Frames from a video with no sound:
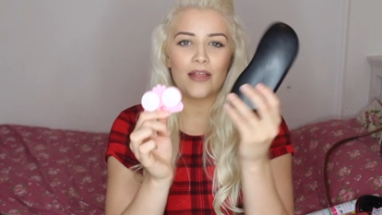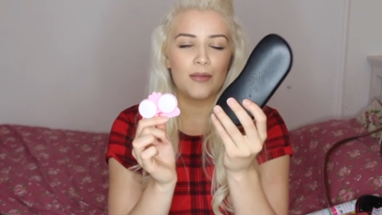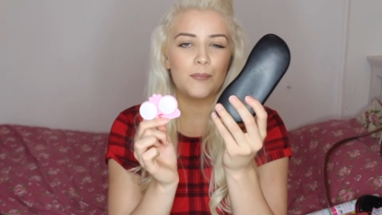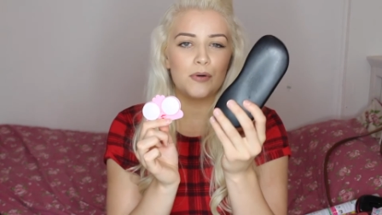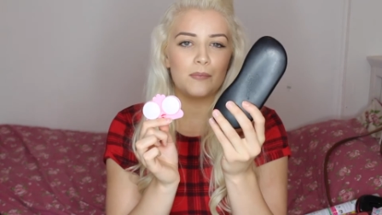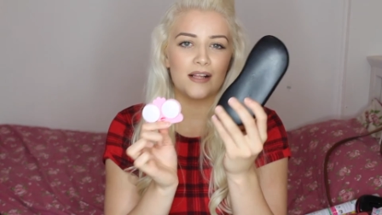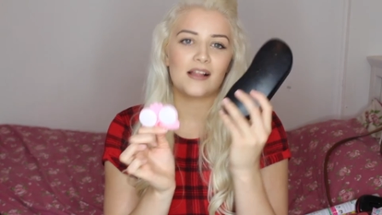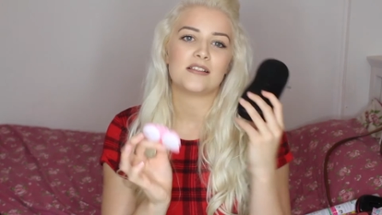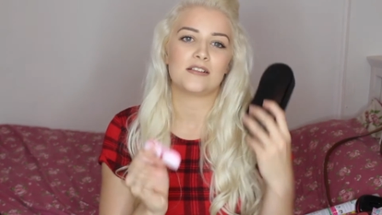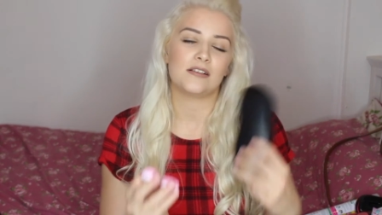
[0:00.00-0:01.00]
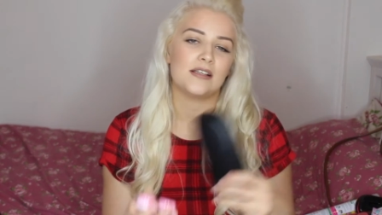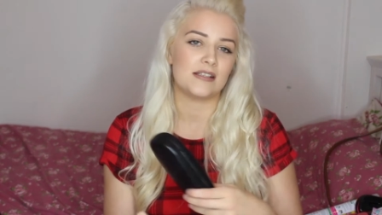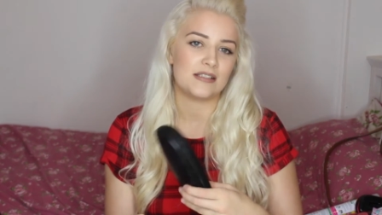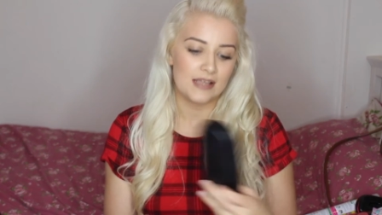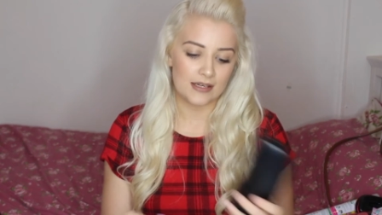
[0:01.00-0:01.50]
and then put my glasses on
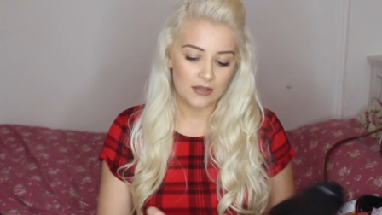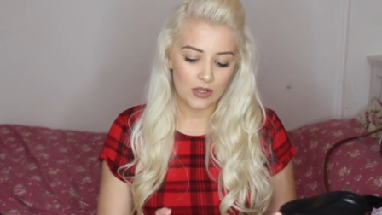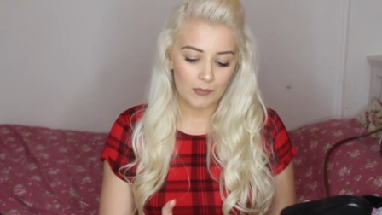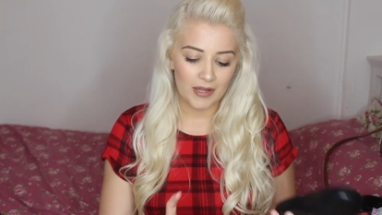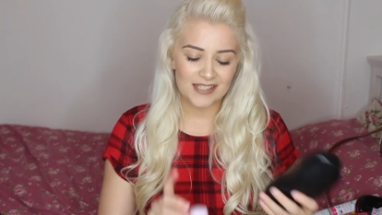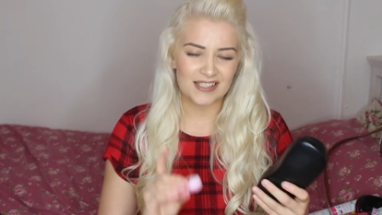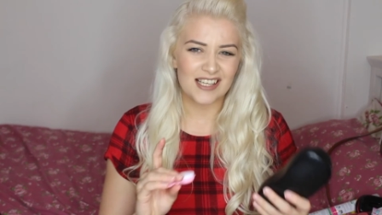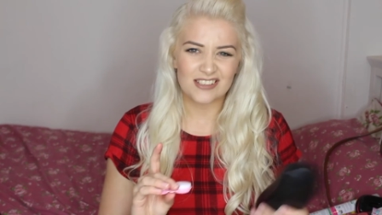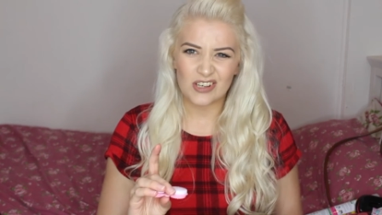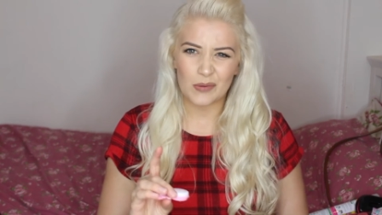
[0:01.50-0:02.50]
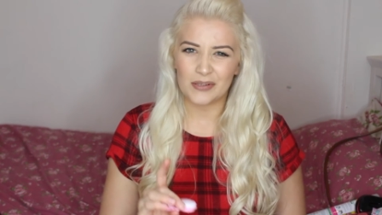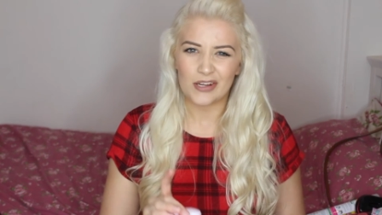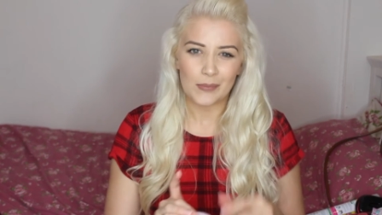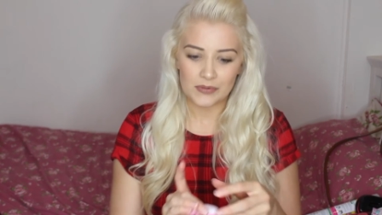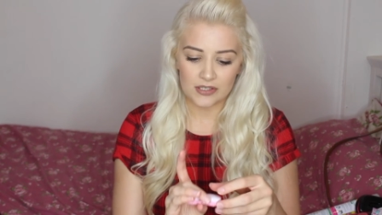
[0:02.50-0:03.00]
instead. But like I said, that's a
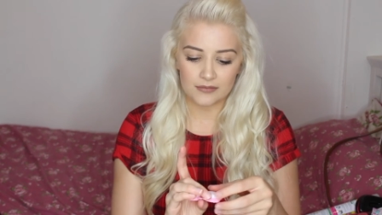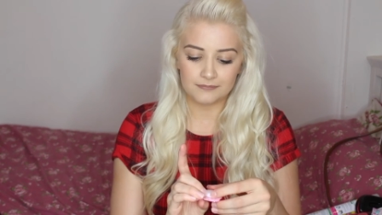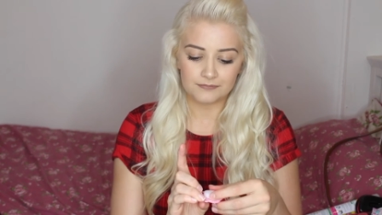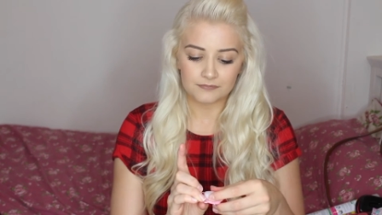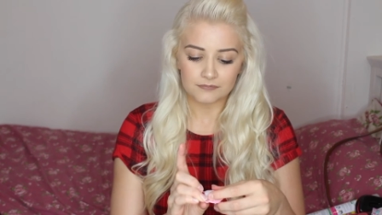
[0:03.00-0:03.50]
complete option.